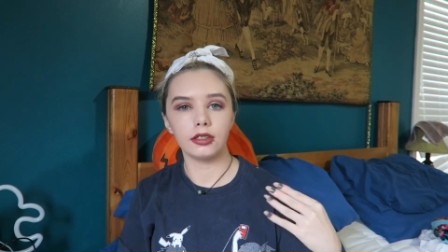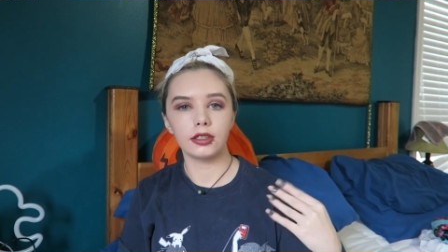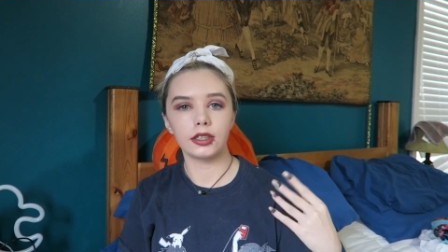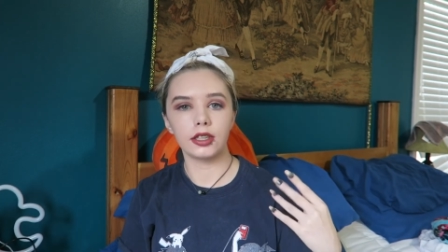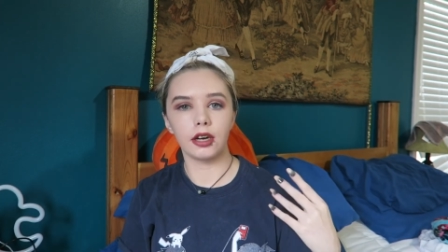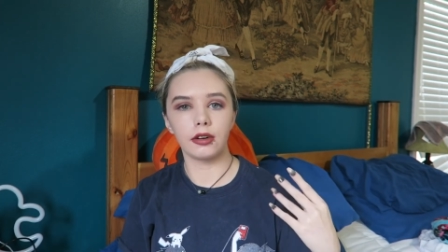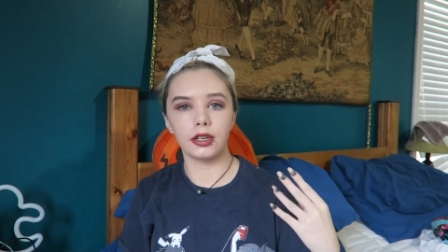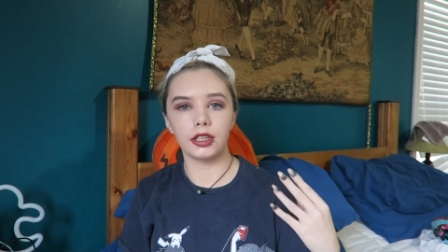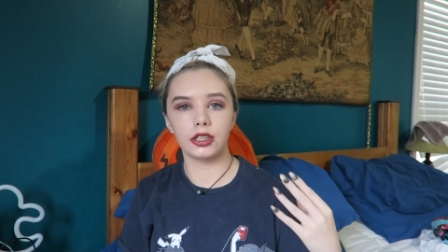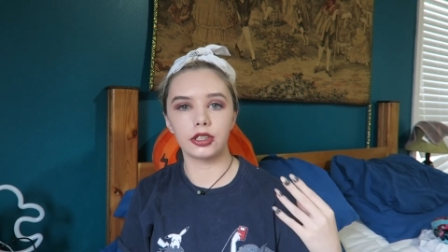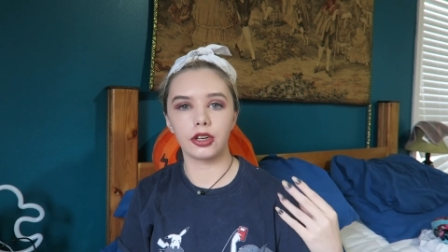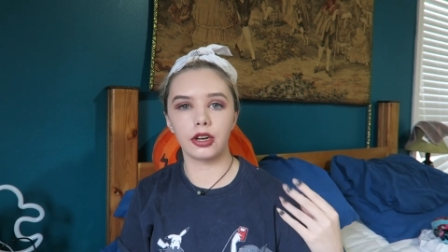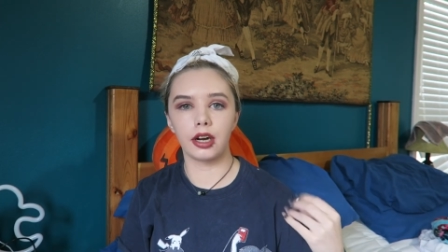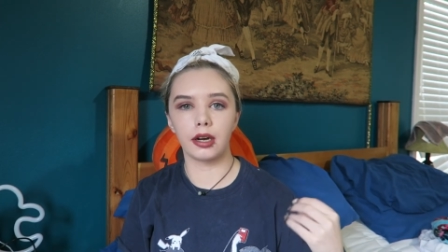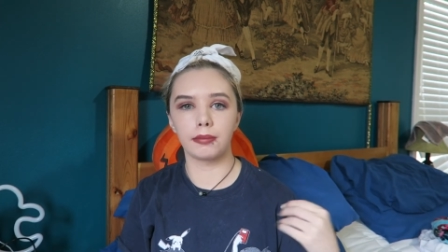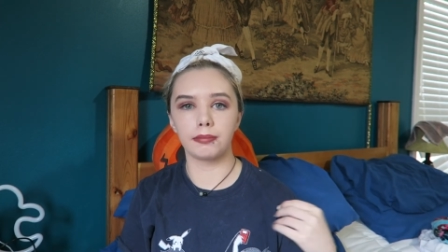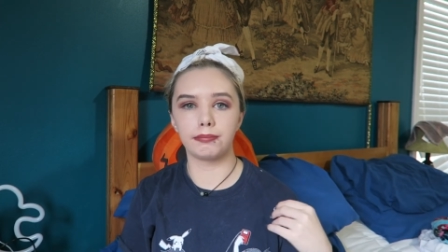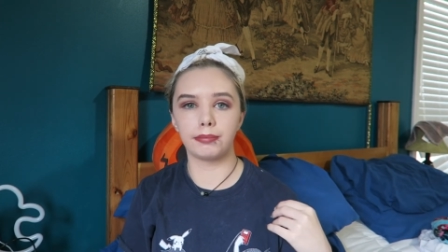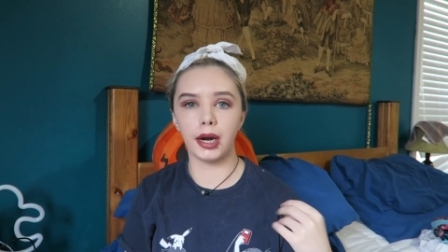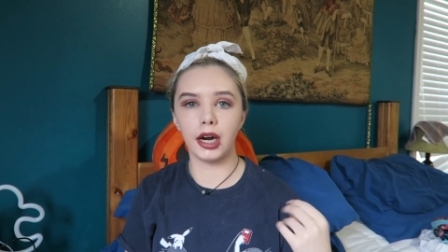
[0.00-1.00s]
So he
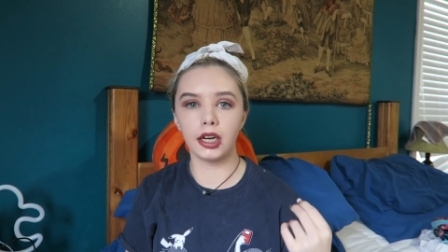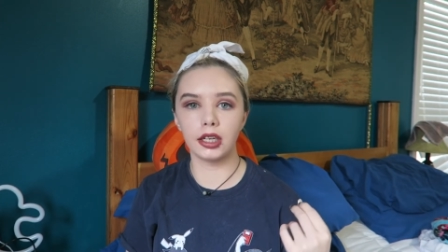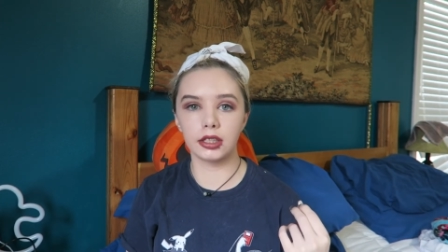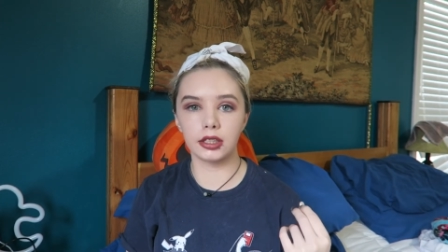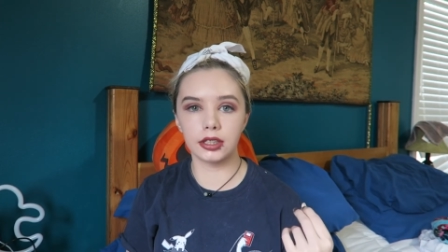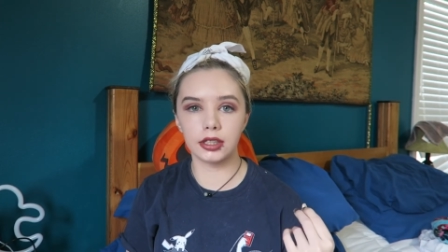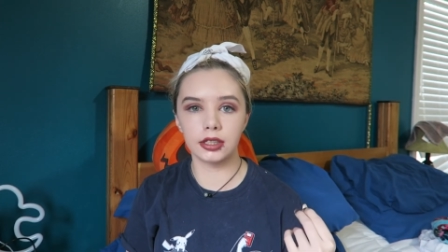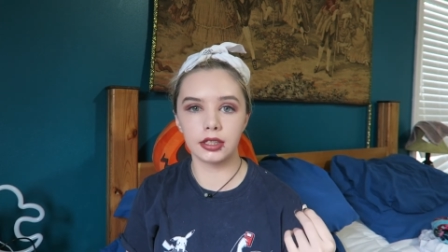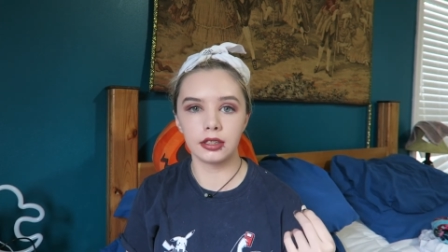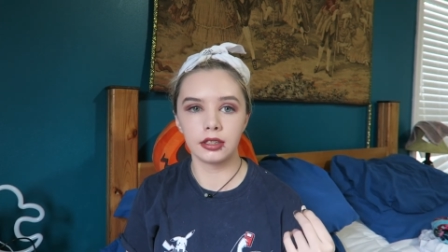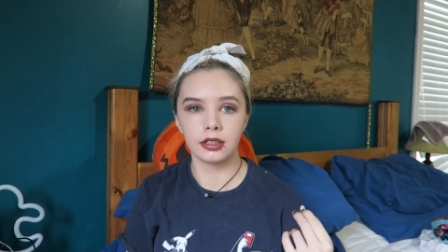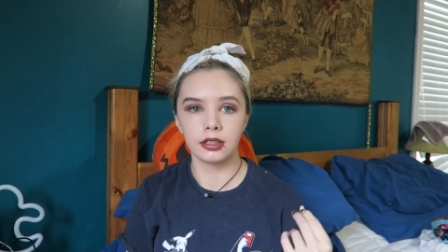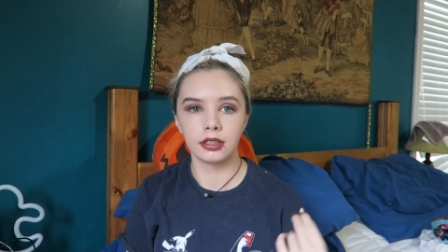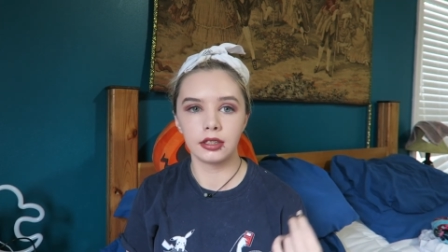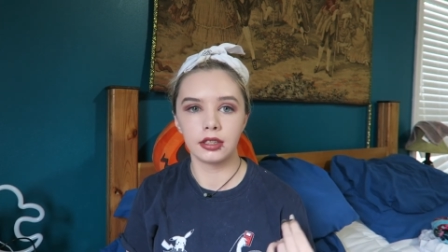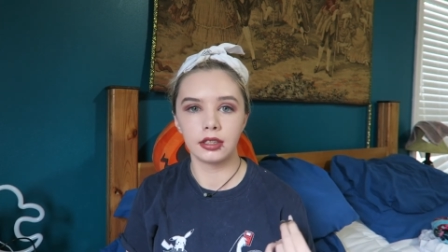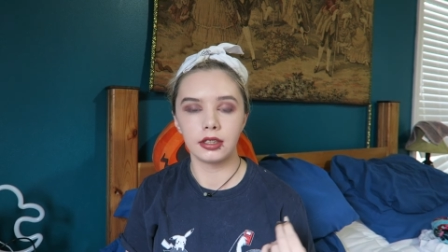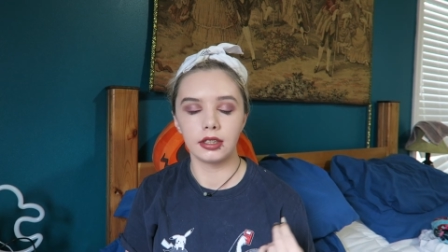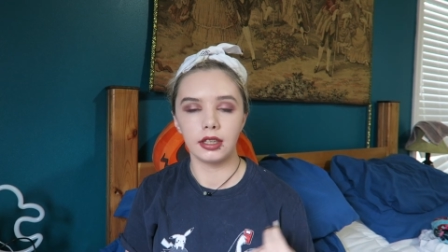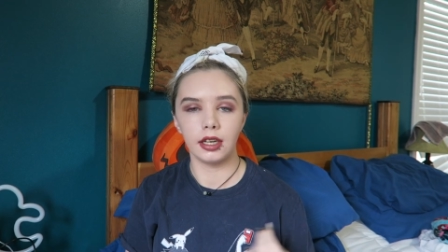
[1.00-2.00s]
screamed, Burks,
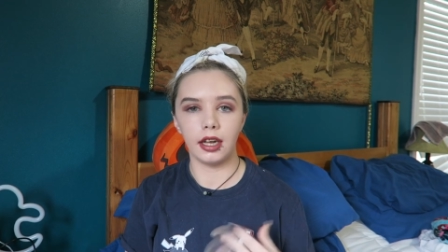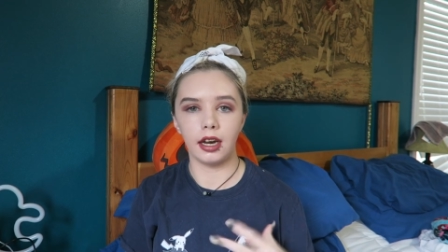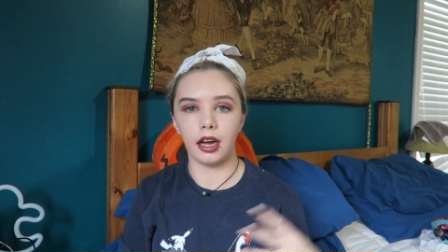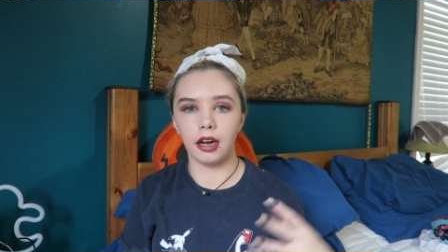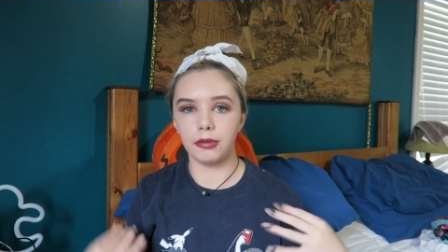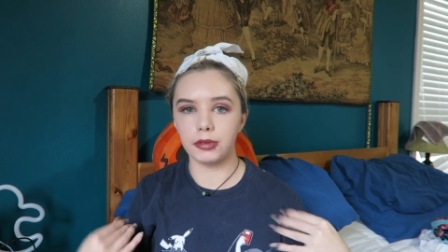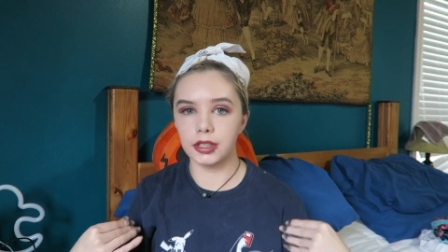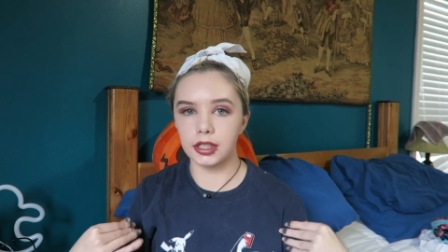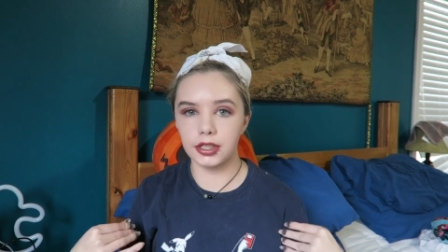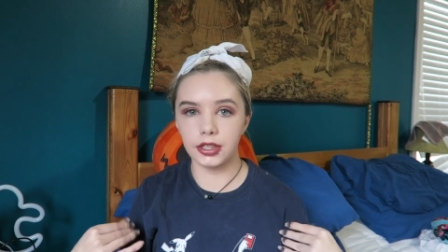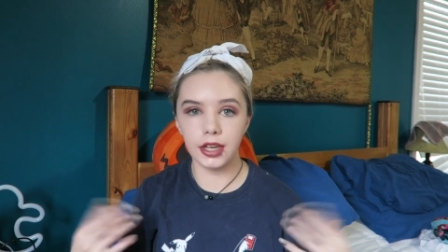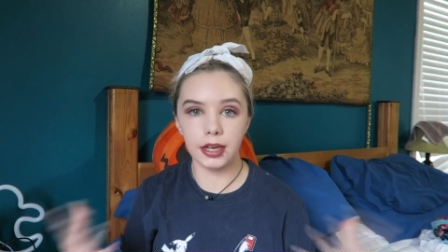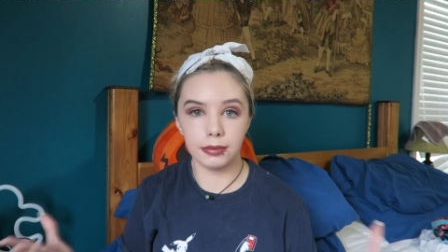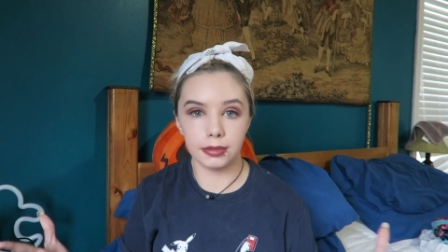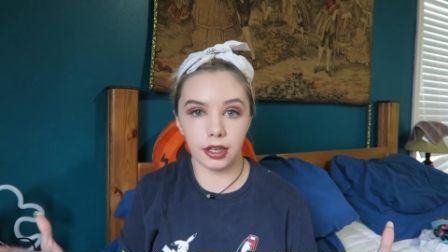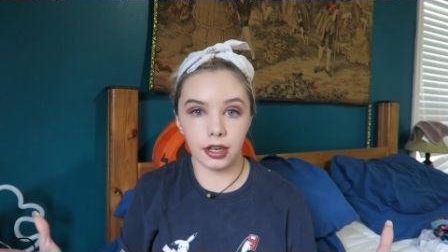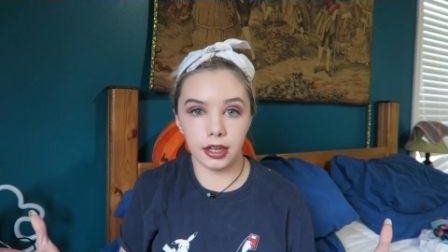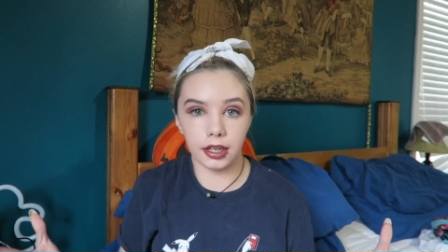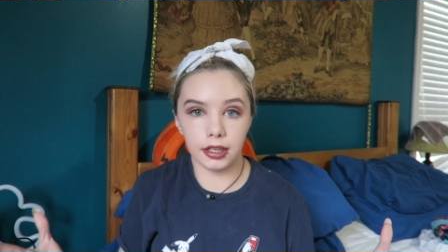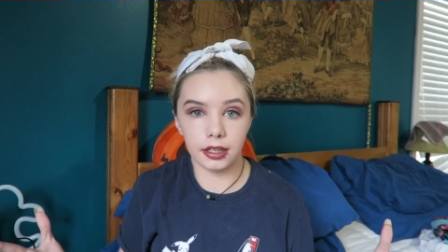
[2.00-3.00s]
and I was asleep,
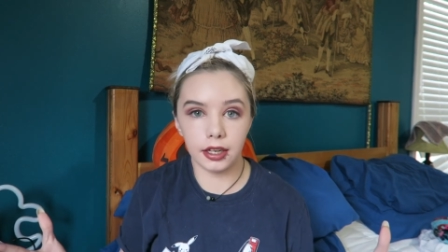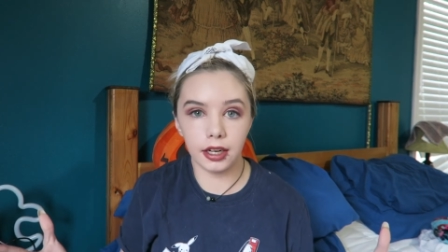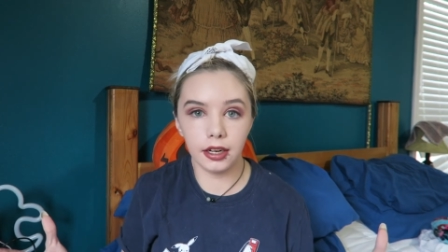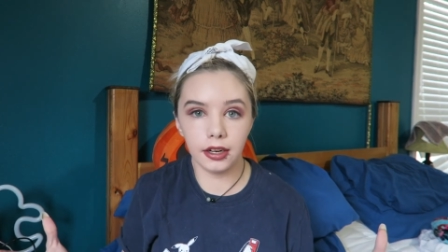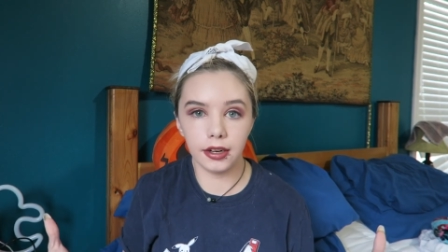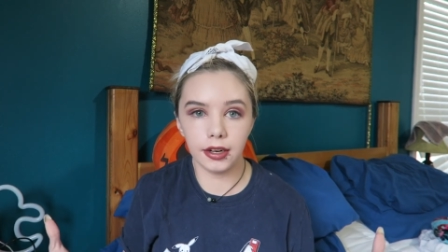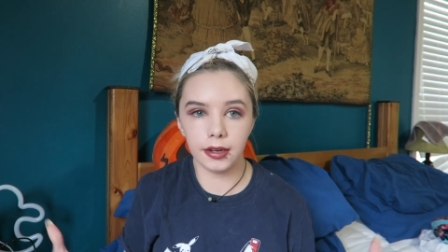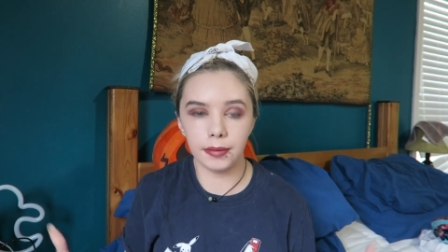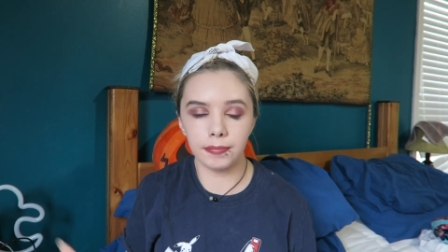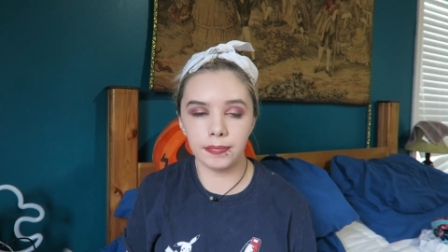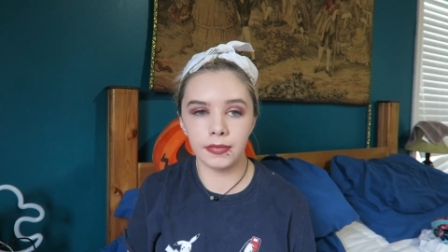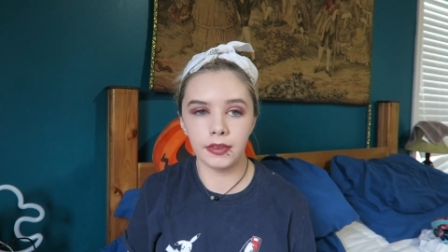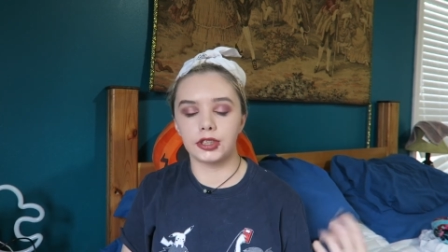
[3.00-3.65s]
so I didn't hear him.